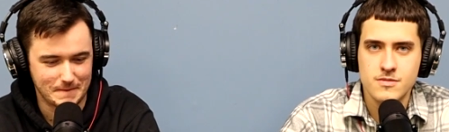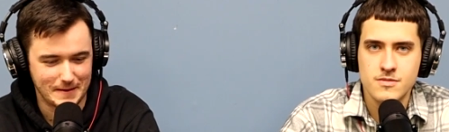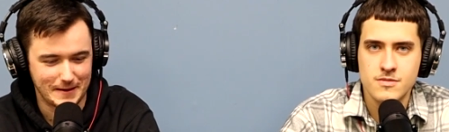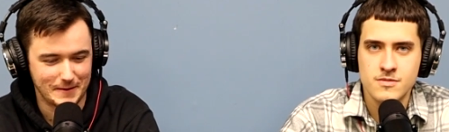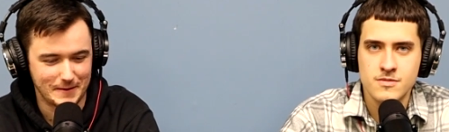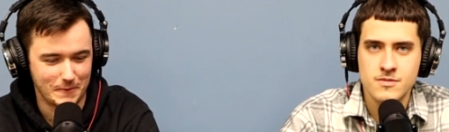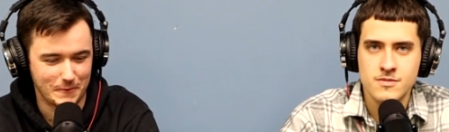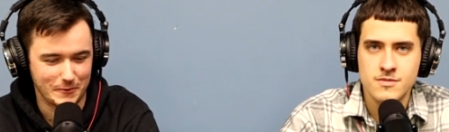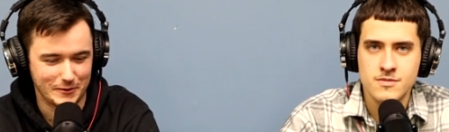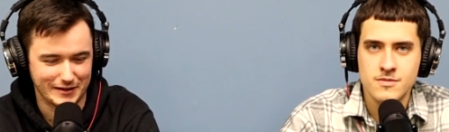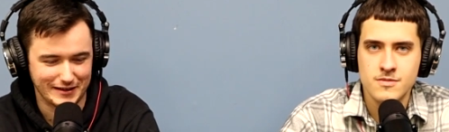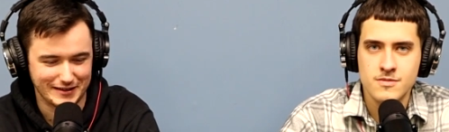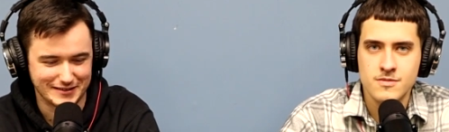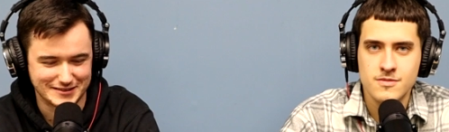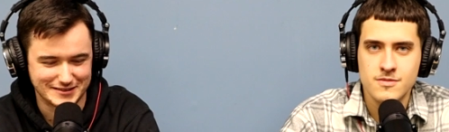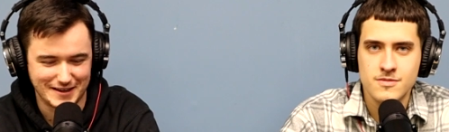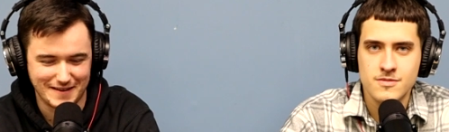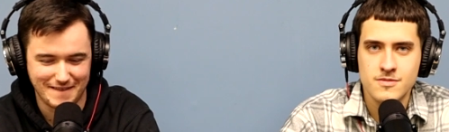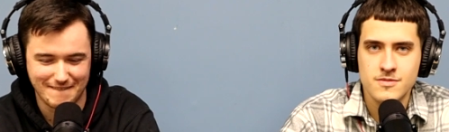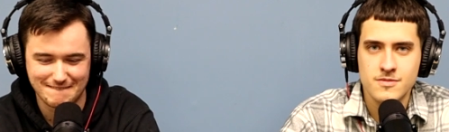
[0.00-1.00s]
Speaker 1: I know what you're going to
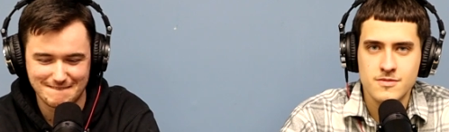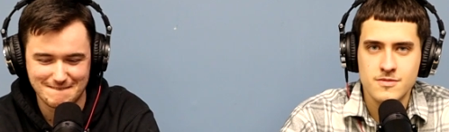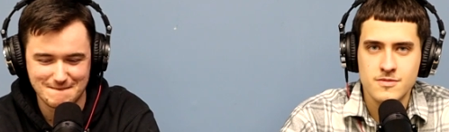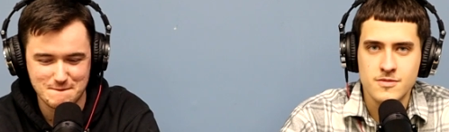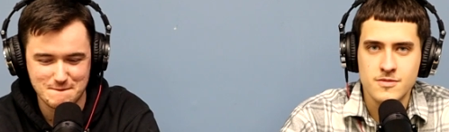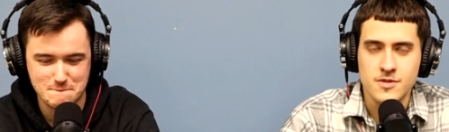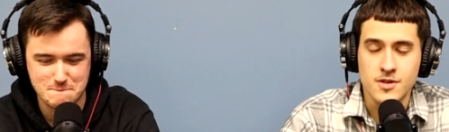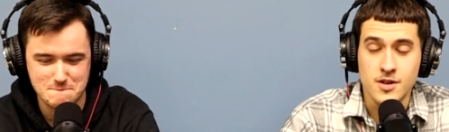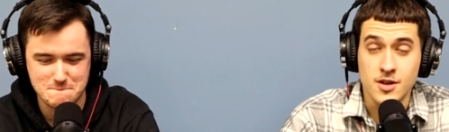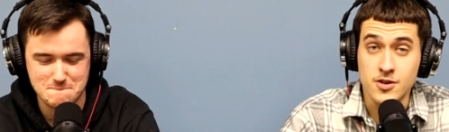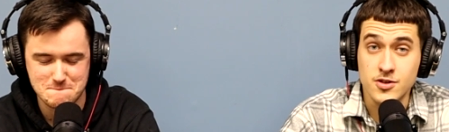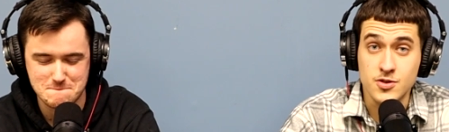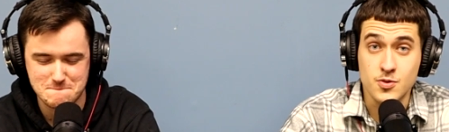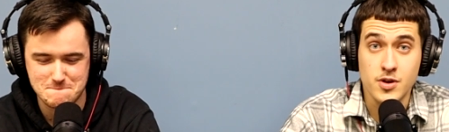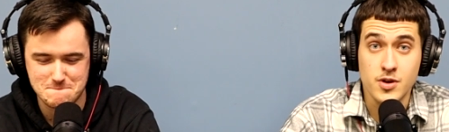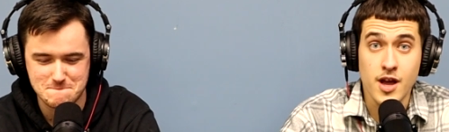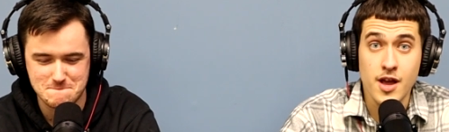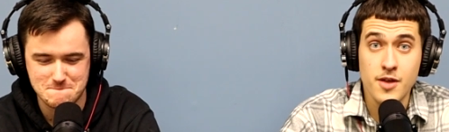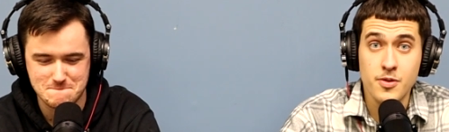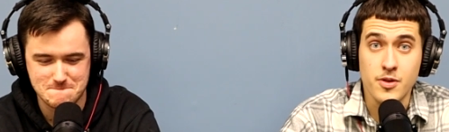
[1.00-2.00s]
say.
Speaker 2: Here's
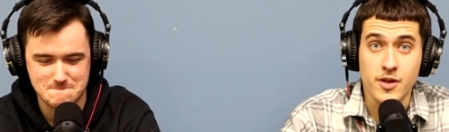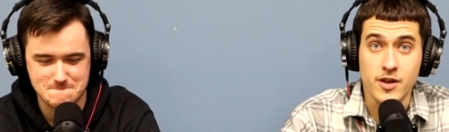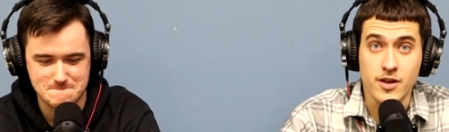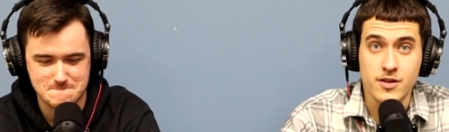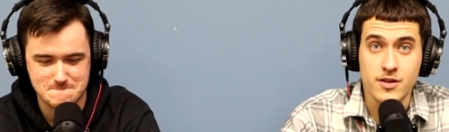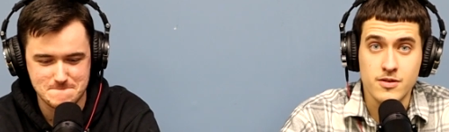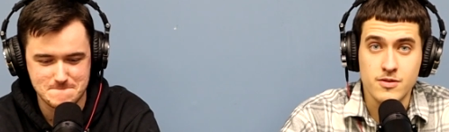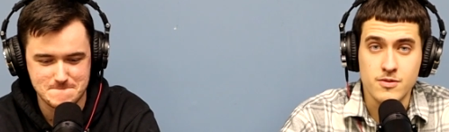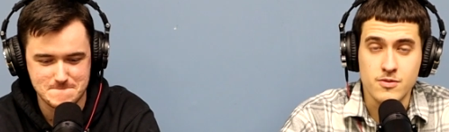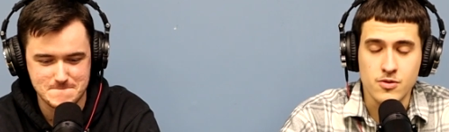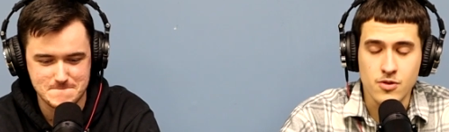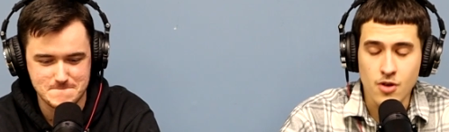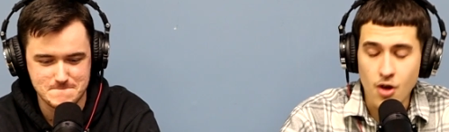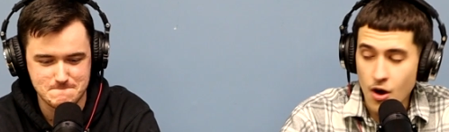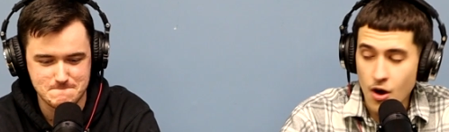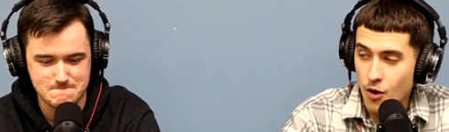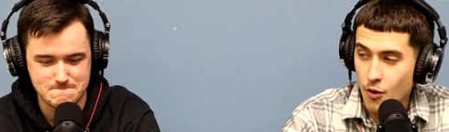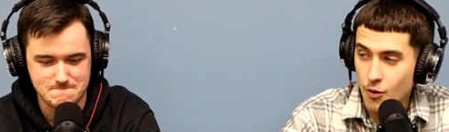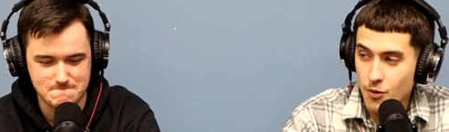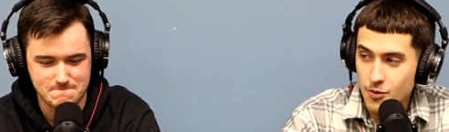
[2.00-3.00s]
what I think.
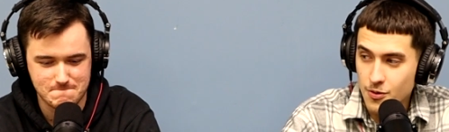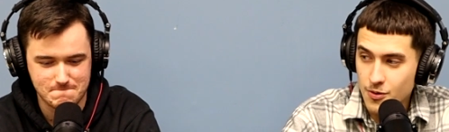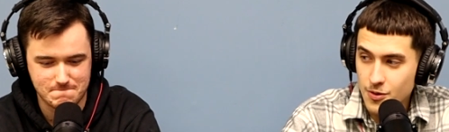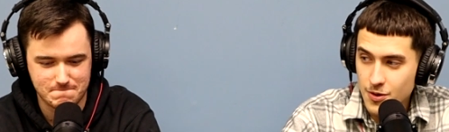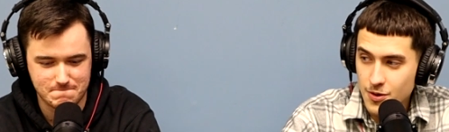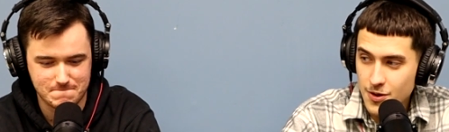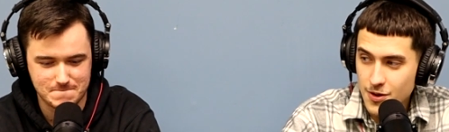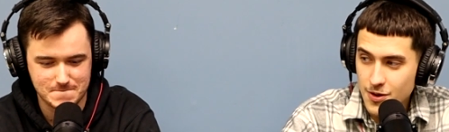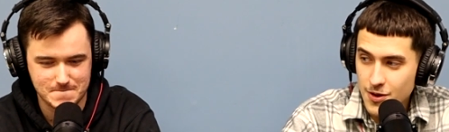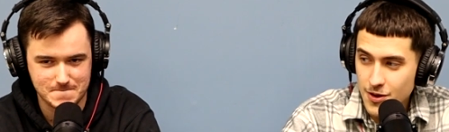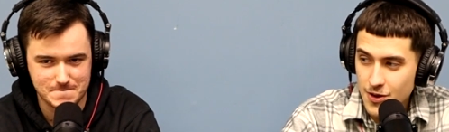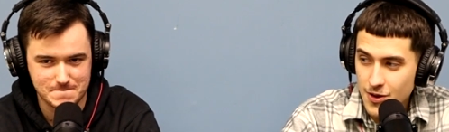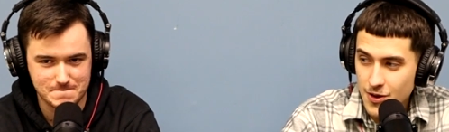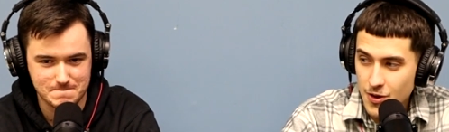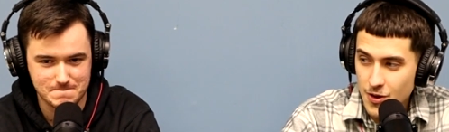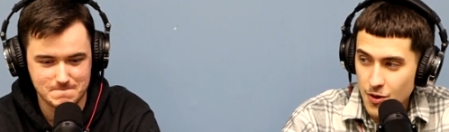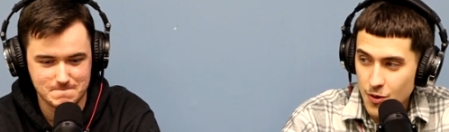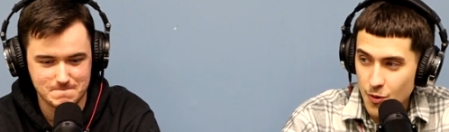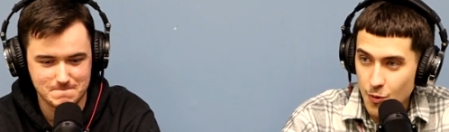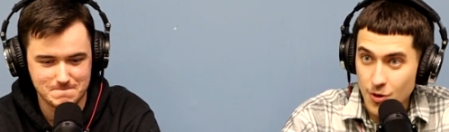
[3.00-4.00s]
No.
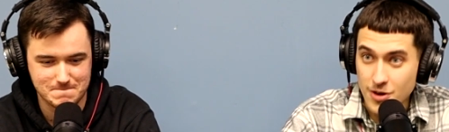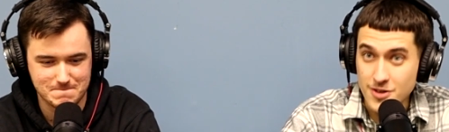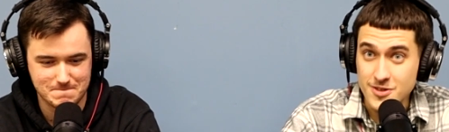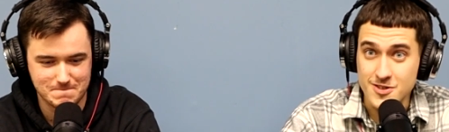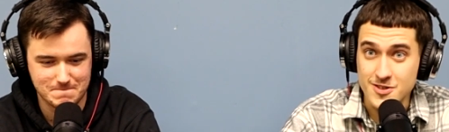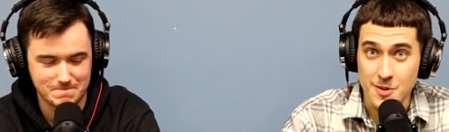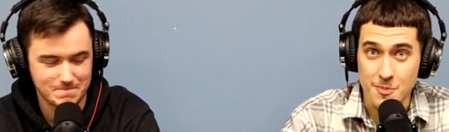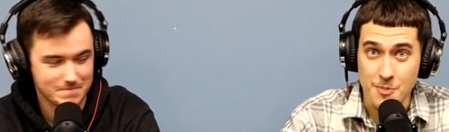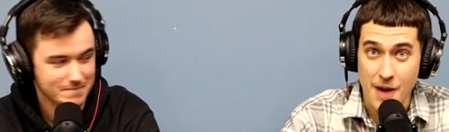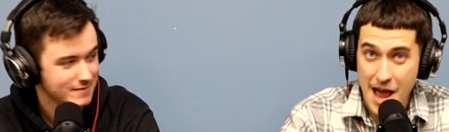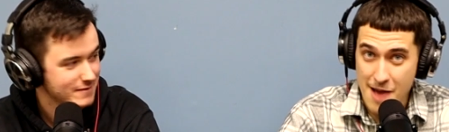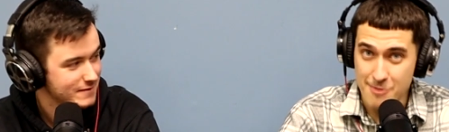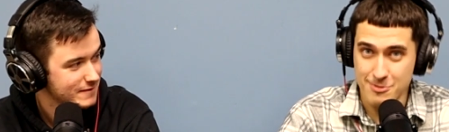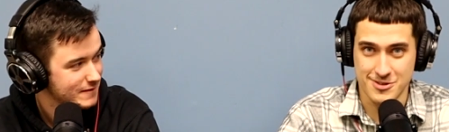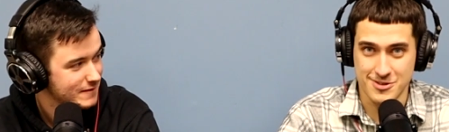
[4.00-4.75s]
What does the Bible